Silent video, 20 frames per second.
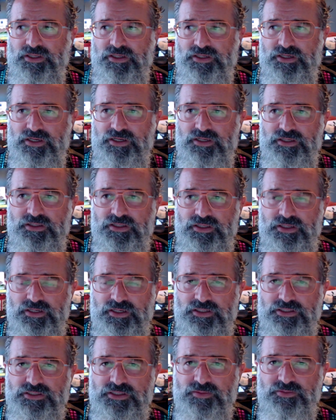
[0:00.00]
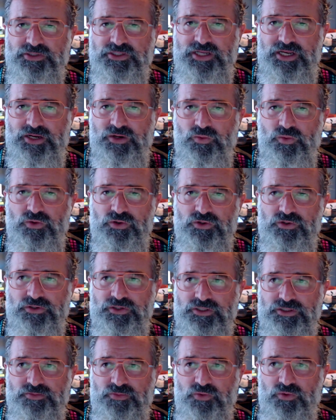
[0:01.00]
like a Substack
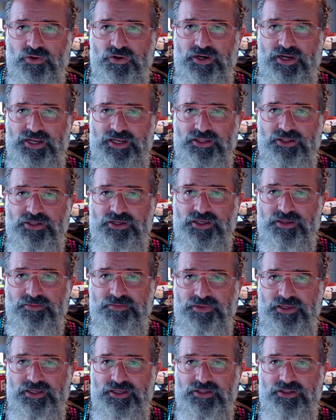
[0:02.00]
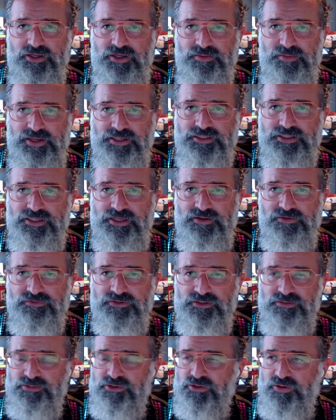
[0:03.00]
world is more, hey, look at me, look at my
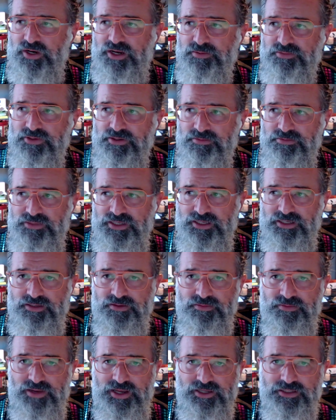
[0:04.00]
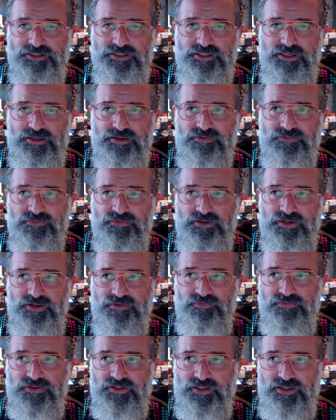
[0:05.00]
stuff, subscribe to me, my stuff, and
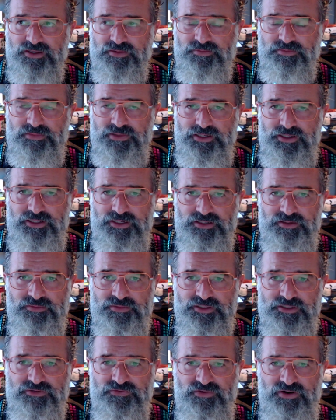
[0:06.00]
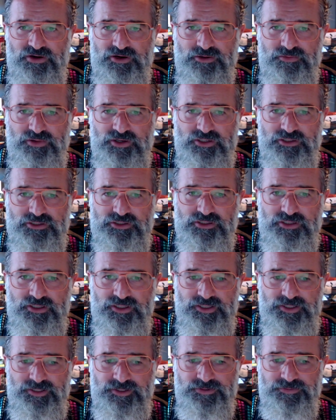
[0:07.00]
I feel like Medium is very much
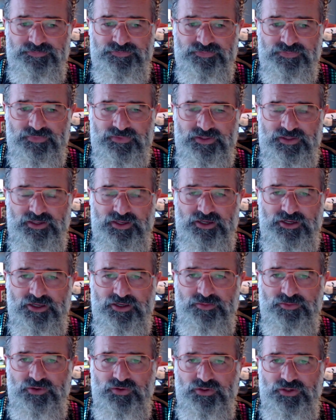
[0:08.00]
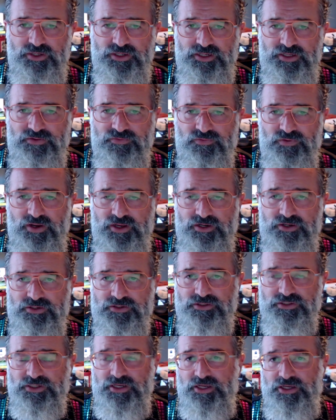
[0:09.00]
a community of
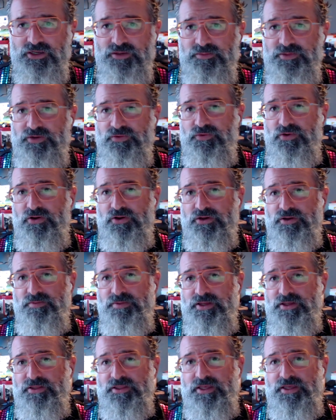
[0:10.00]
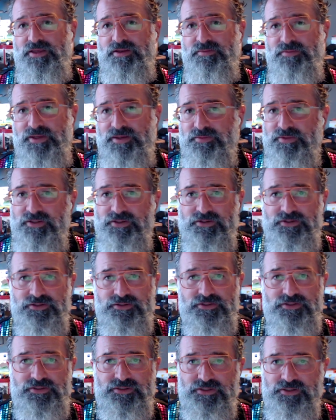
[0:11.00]
writers. I could be wrong about that. Maybe
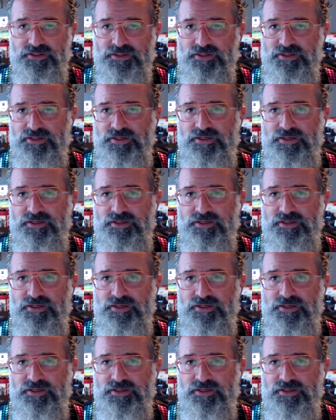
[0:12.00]
there's